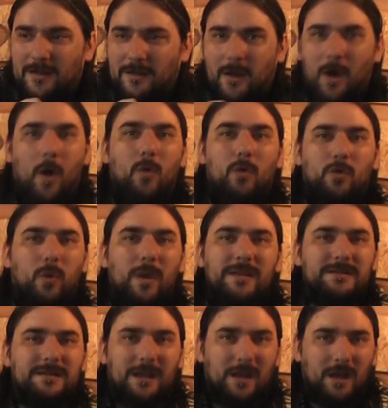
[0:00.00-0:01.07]
cold
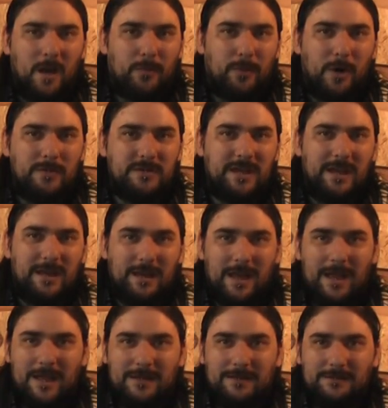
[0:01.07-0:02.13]
winter approaching,
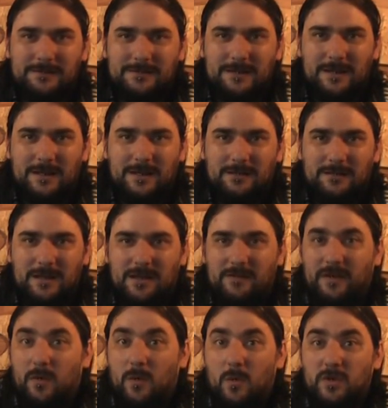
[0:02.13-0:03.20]
and yeah,
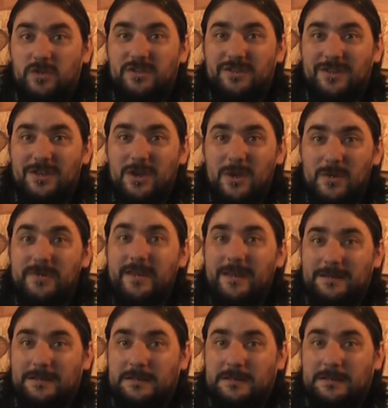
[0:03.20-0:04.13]
if anyone watches the news, it's